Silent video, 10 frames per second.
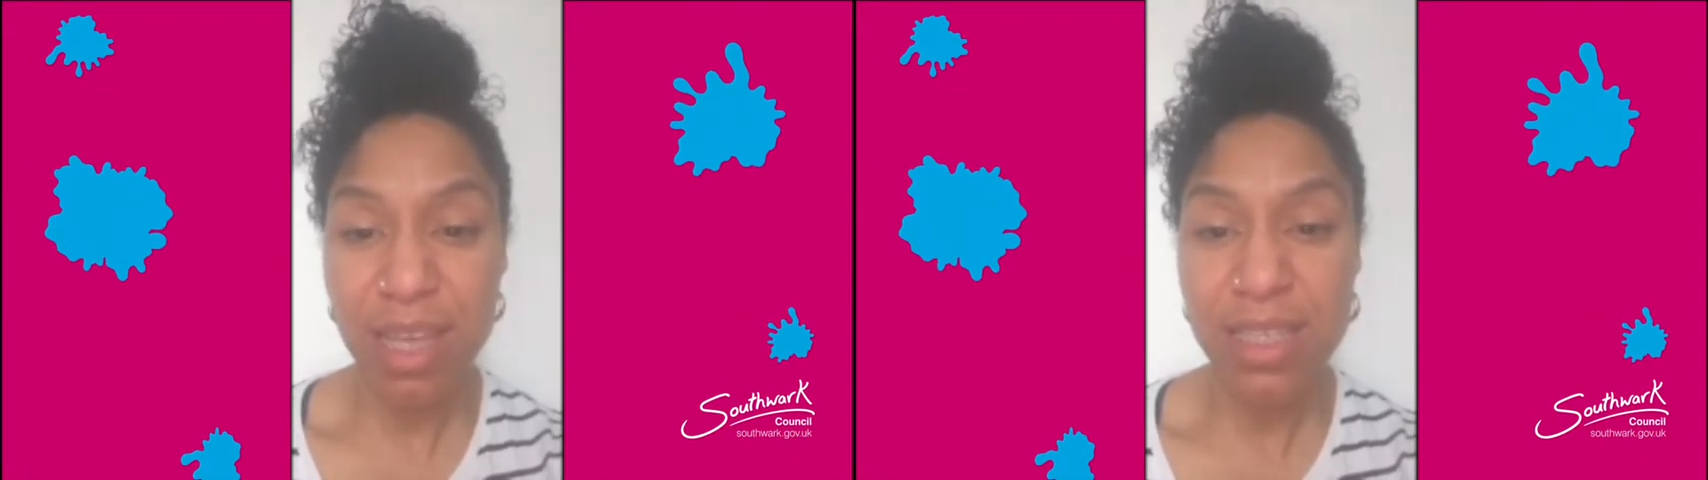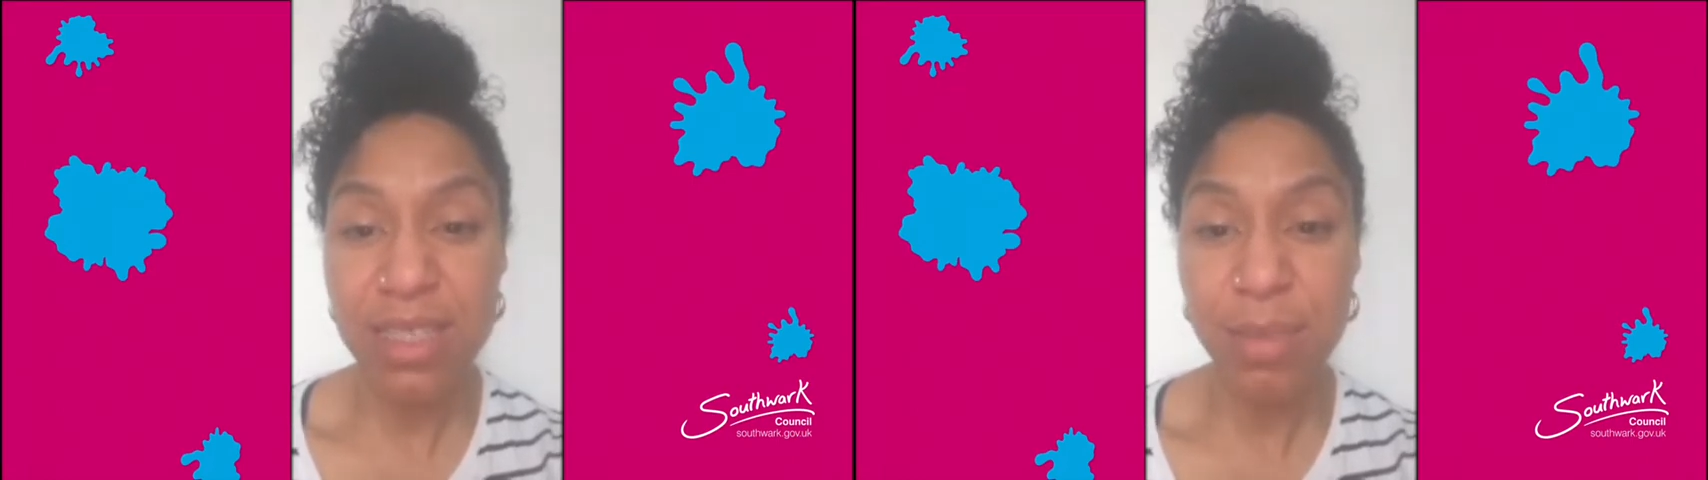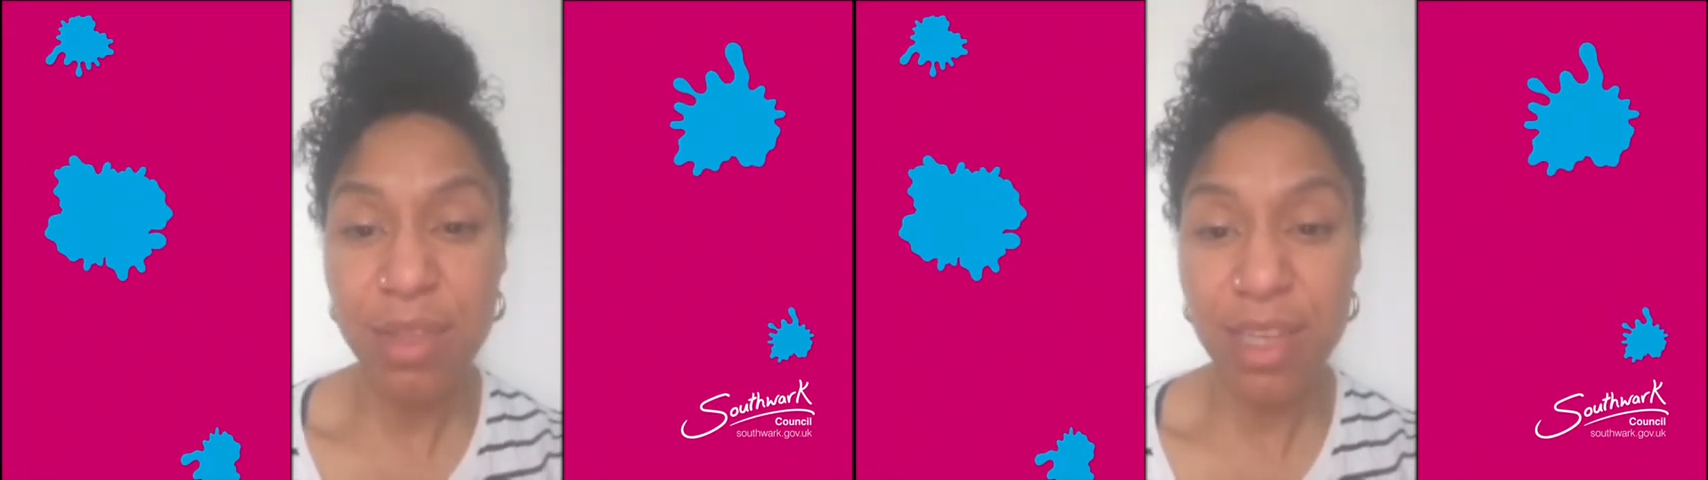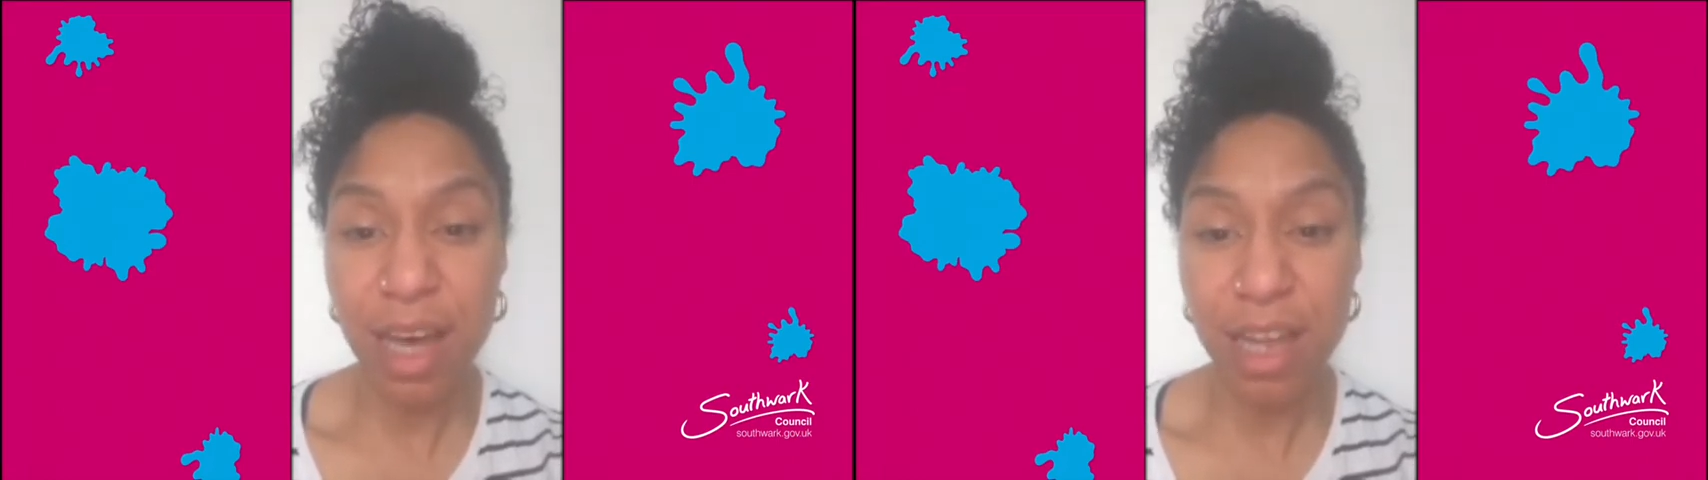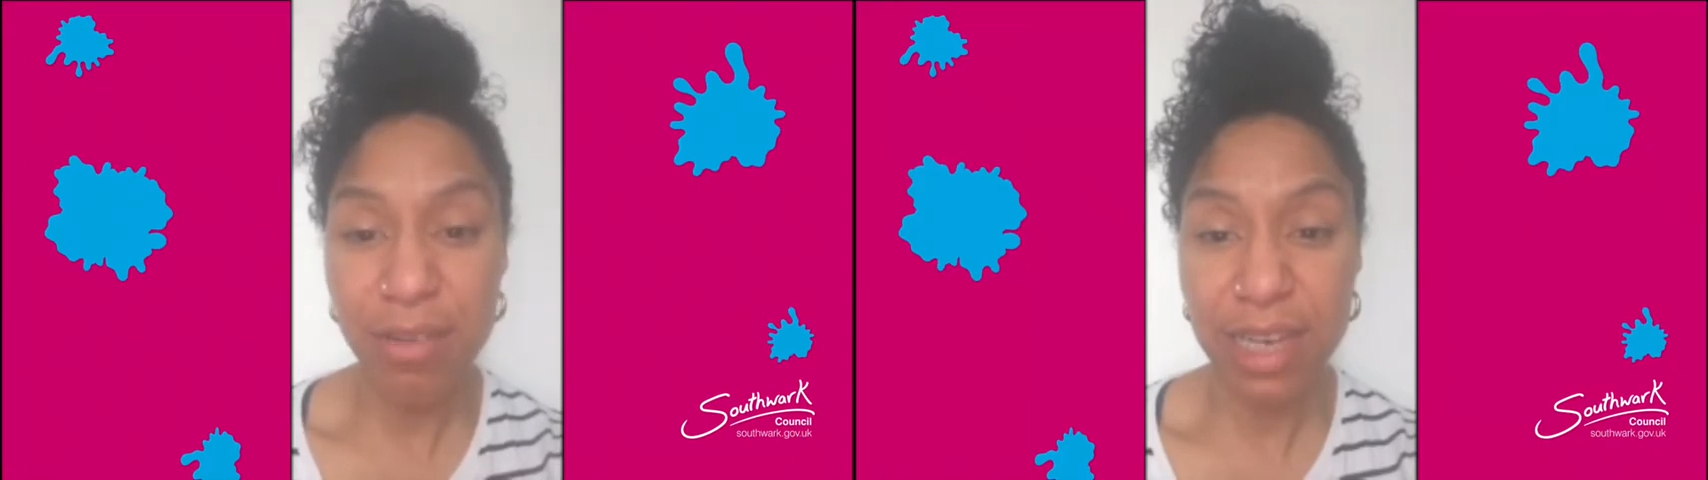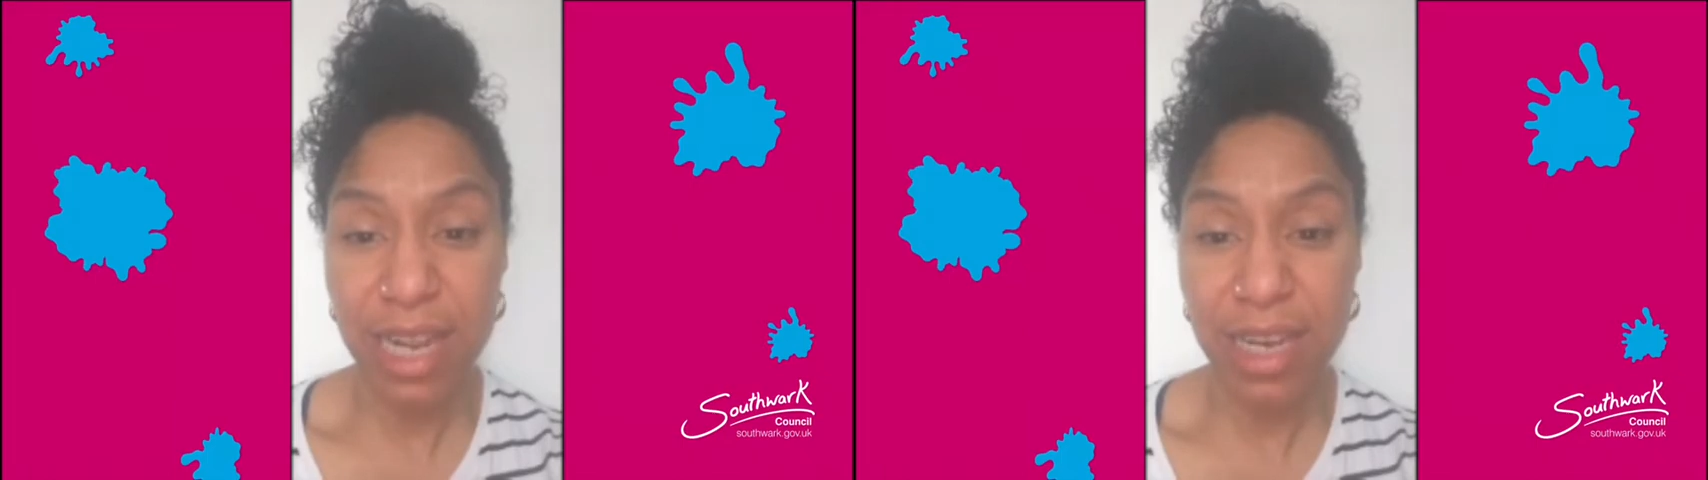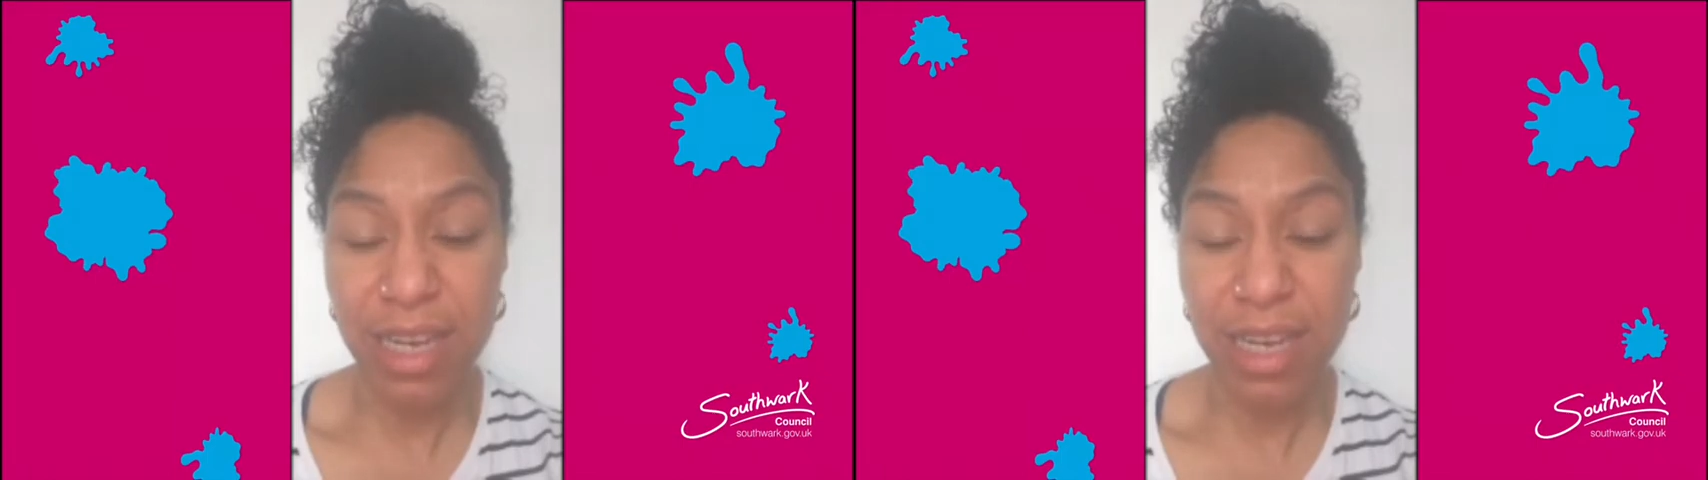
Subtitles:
some of the colouring in,